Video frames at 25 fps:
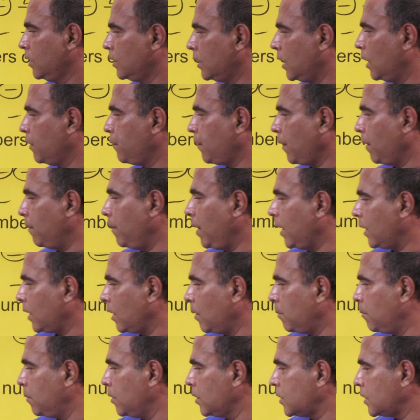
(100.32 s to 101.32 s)
that if I make
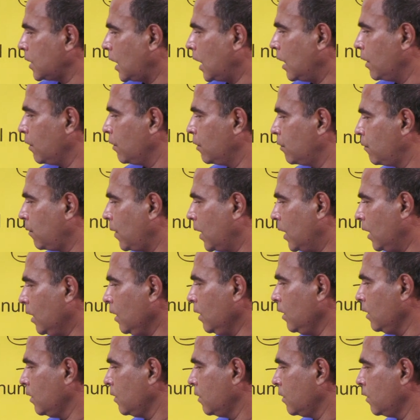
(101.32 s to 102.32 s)
numbers starting with
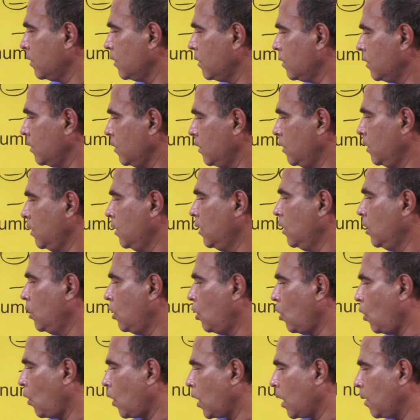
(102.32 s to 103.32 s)
1,
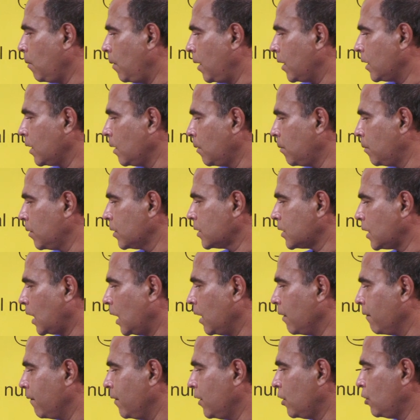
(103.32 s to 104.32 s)
or I make numbers
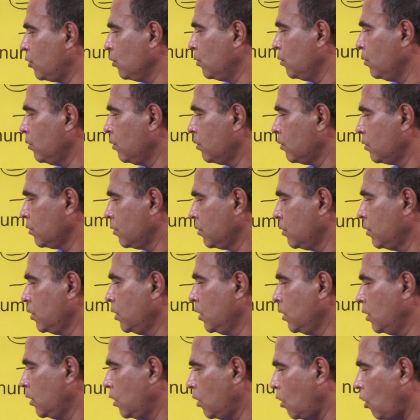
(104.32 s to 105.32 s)
starting with 2,
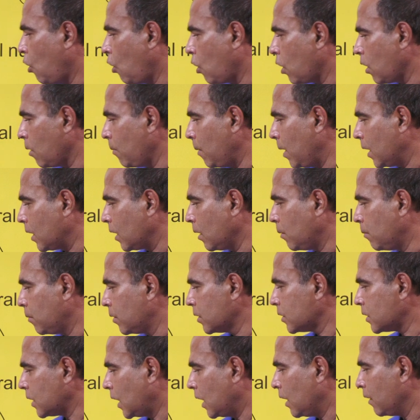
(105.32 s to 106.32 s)
or I make
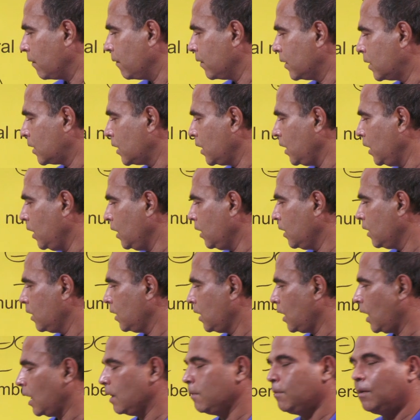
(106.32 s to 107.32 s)
numbers starting with 3,
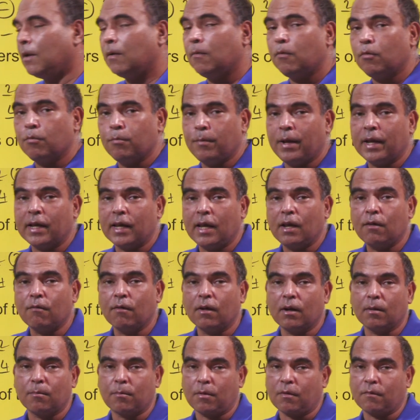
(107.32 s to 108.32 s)
I'll be able to make
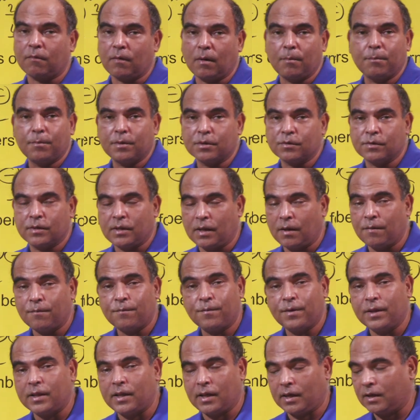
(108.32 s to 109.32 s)
equal number of numbers with
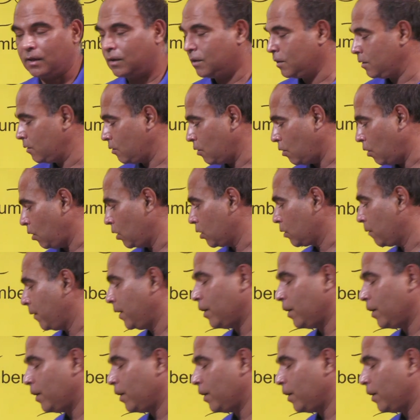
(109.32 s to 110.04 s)
everything all the